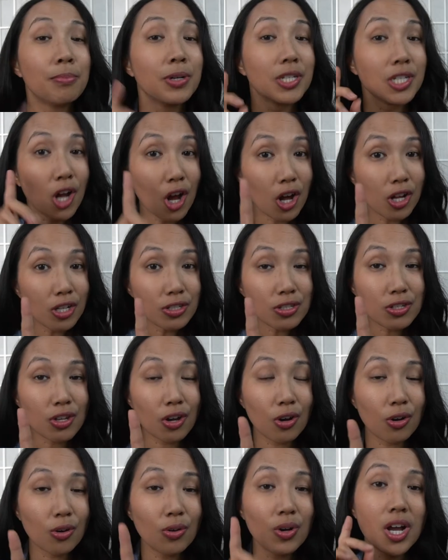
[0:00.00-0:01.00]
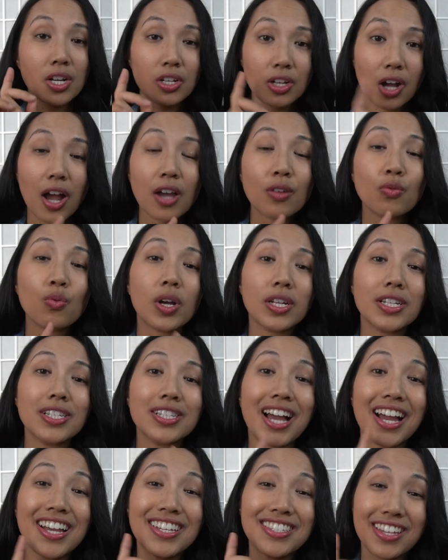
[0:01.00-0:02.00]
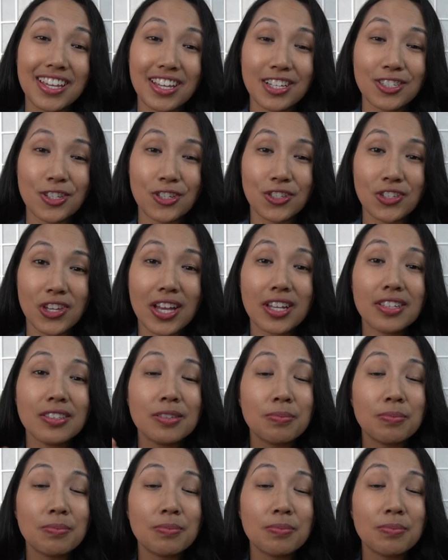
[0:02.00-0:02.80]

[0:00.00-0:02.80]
But also, God wanted Isaiah to tell the